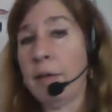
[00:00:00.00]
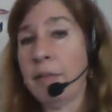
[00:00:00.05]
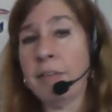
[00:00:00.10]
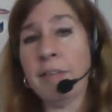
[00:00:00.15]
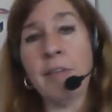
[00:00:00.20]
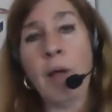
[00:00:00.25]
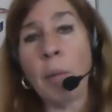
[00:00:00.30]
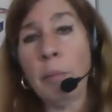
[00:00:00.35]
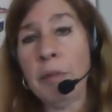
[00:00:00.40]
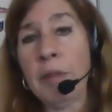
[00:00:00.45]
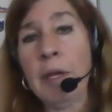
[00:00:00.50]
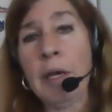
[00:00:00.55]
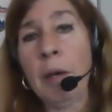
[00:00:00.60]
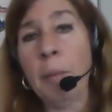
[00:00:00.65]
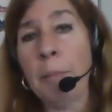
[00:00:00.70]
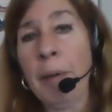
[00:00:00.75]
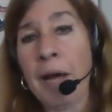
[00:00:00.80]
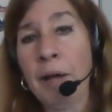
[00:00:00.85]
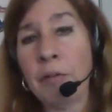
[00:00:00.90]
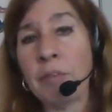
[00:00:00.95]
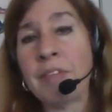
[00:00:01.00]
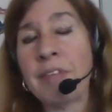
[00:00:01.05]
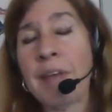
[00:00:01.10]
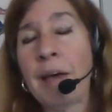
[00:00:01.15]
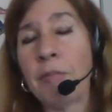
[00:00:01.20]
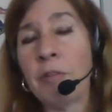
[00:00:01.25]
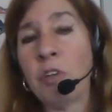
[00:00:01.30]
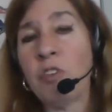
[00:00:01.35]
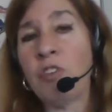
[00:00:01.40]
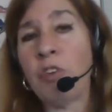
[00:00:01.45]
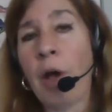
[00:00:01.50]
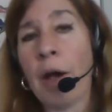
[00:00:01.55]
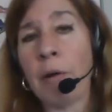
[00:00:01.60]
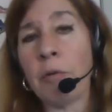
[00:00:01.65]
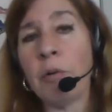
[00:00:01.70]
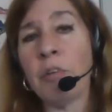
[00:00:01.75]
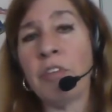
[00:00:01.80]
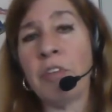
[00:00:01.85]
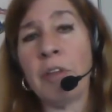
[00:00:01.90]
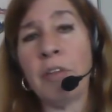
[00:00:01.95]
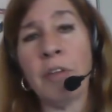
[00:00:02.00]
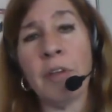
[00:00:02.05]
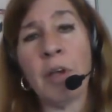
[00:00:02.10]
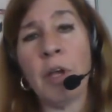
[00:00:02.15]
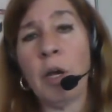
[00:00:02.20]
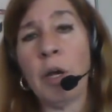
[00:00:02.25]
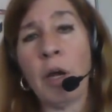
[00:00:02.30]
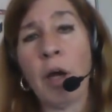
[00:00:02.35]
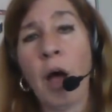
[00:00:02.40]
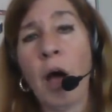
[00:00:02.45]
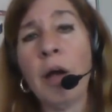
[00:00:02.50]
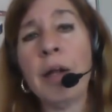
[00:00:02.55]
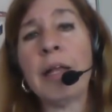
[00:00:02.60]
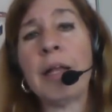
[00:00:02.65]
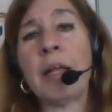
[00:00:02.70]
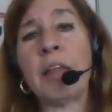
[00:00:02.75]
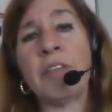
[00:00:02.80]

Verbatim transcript: something about seven chakras isn't going to cut it.